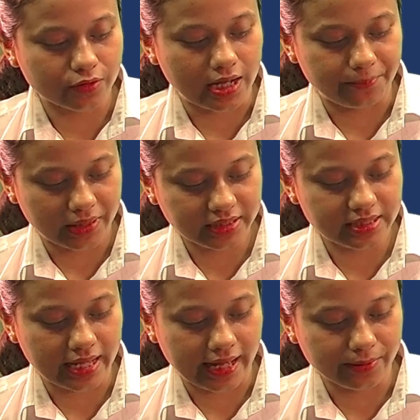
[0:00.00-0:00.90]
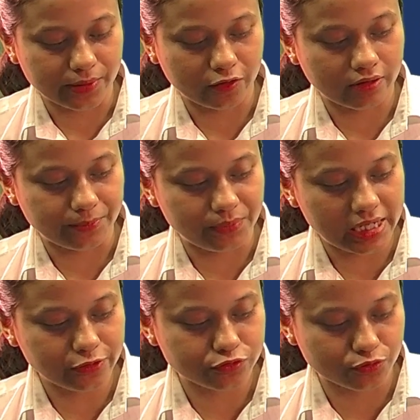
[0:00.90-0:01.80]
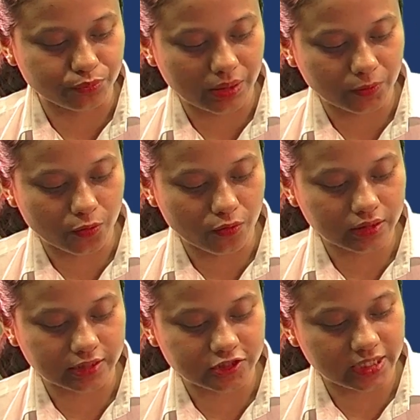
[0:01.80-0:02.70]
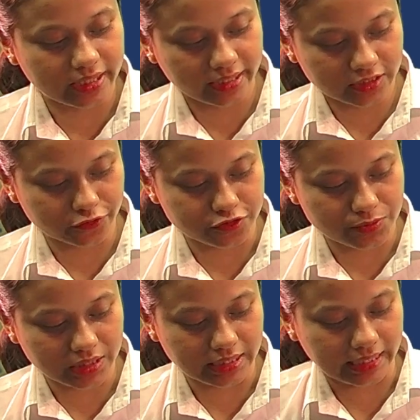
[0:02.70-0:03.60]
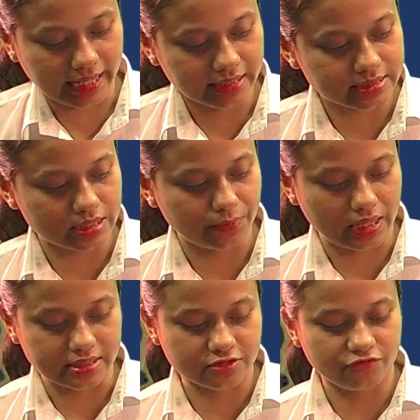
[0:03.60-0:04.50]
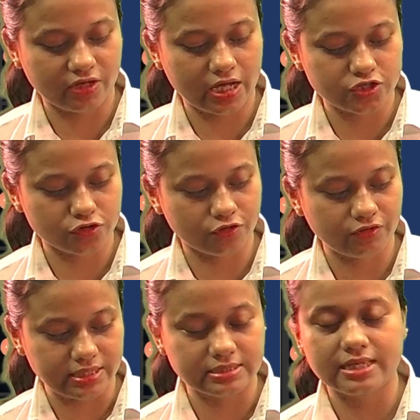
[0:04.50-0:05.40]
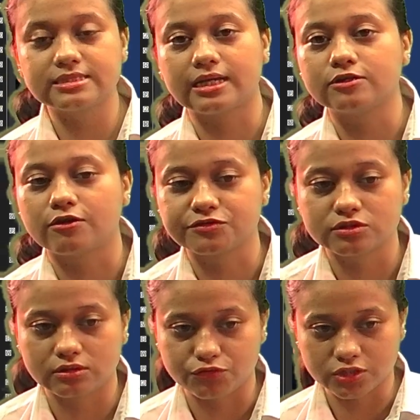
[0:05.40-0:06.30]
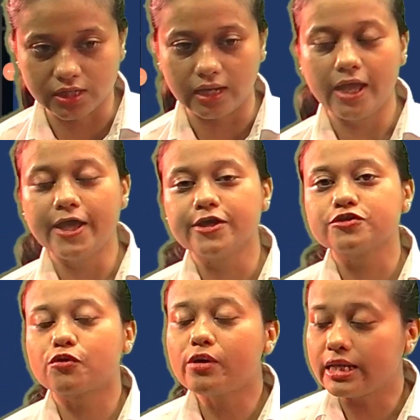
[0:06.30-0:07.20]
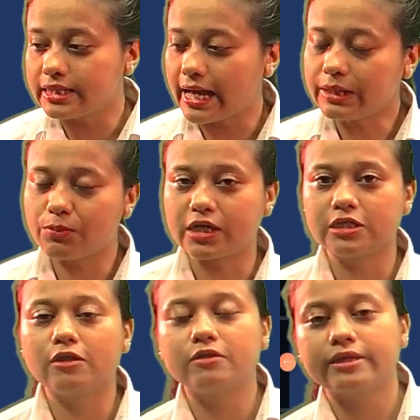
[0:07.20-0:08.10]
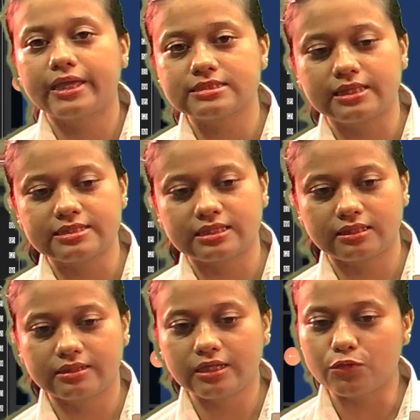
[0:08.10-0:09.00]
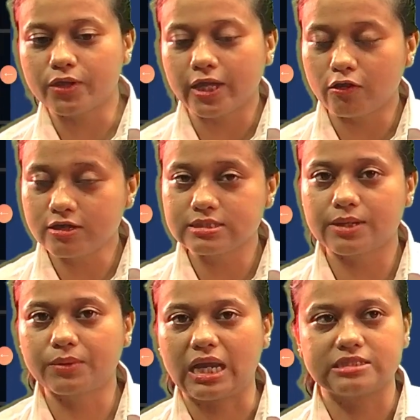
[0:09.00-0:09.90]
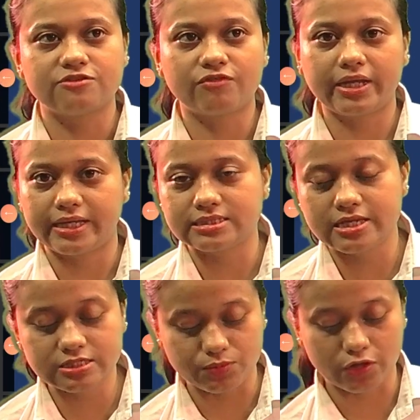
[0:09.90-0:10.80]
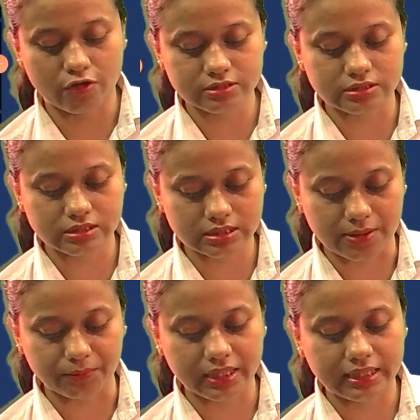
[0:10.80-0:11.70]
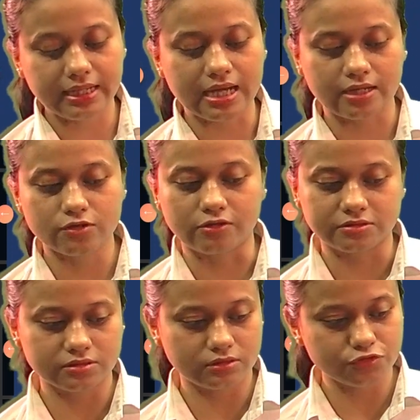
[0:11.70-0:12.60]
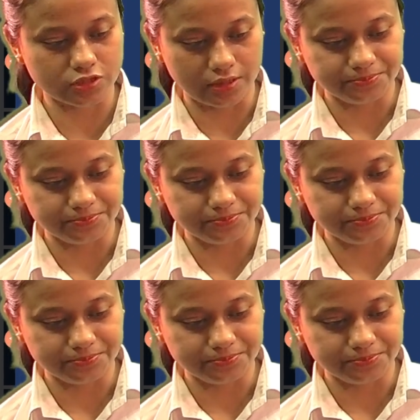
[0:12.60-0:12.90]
upheld the act, but on appeal to Supreme Court, the Chinnaya judgment declared the subclassification of SCs unconstitutional. So in that particular case, they said that you cannot subclassify SCs because it is completely unconstitutional.